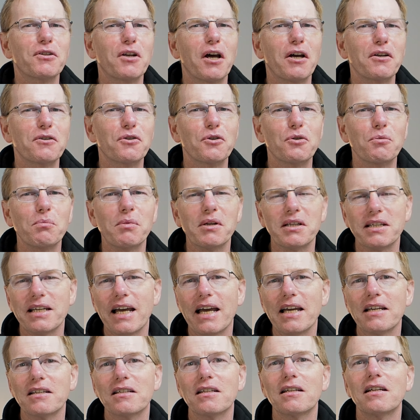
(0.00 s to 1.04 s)
a super
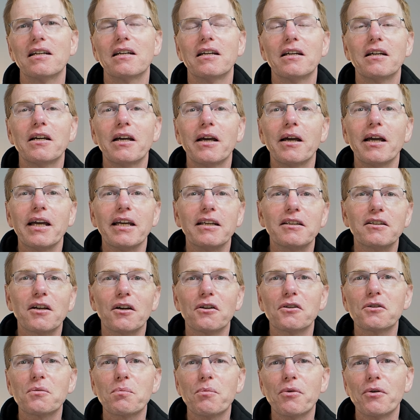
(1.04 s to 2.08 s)
test, it
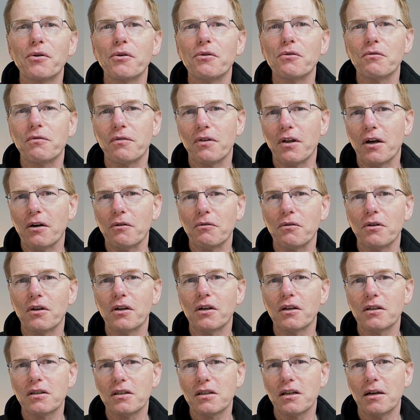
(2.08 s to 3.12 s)
does prove though
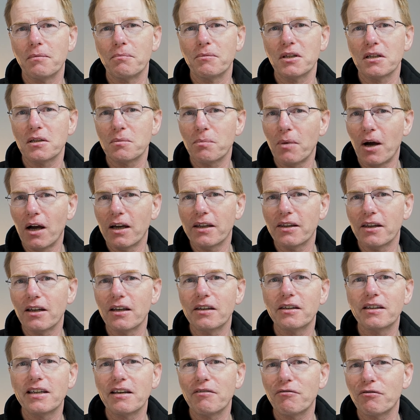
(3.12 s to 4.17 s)
that despite
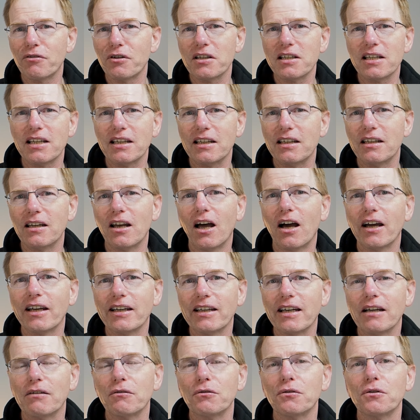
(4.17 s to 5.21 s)
the difference in
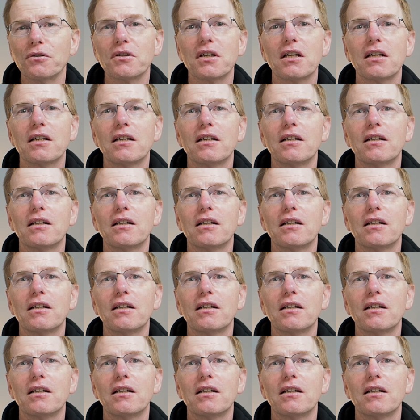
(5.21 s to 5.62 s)
light levels,